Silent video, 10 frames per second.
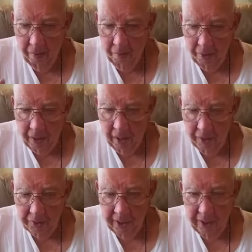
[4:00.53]

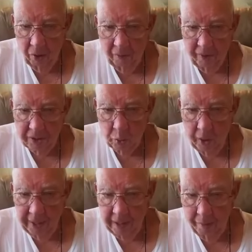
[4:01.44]
because they know if they
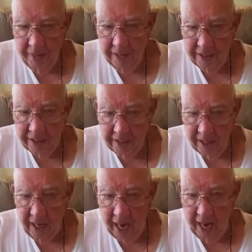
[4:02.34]
swing and miss, it's
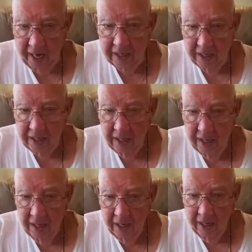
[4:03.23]
their ass
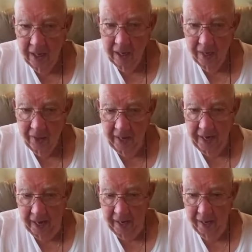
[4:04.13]

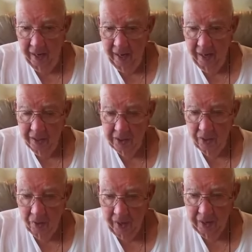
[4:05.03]
then.
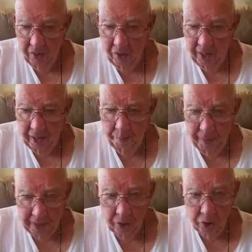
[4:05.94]
So you got to
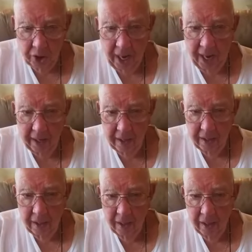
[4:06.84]
pick your shot
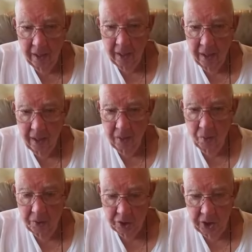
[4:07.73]

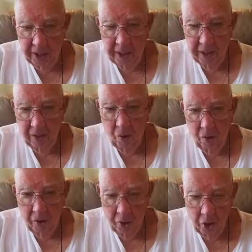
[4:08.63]
with a chicken
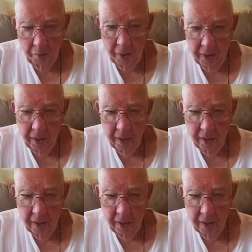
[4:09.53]
or a human.